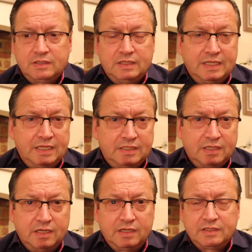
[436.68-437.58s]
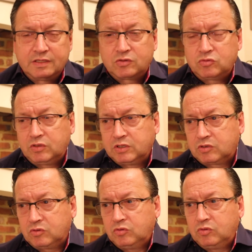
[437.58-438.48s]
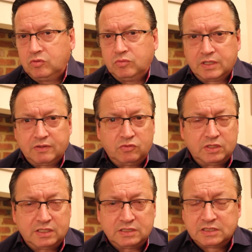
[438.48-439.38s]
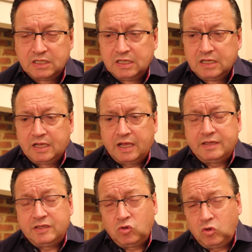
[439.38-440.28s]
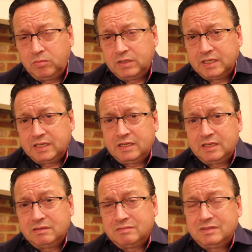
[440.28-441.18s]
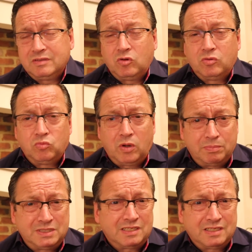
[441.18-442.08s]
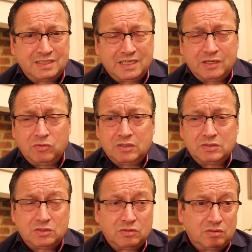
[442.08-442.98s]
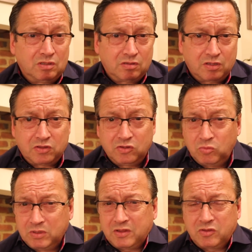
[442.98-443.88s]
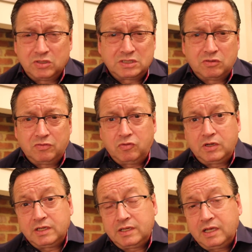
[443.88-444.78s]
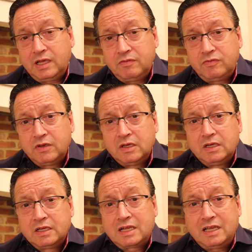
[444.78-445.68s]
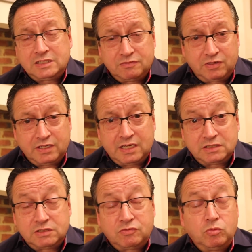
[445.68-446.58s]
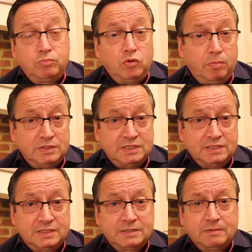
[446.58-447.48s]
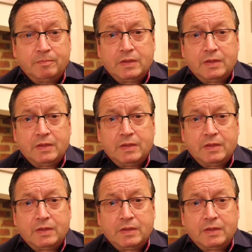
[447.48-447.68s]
Leader, the Chronicle, whatever it is. And normally on one particular day, whether it's normally a Thursday or Friday, they have classified ads for properties.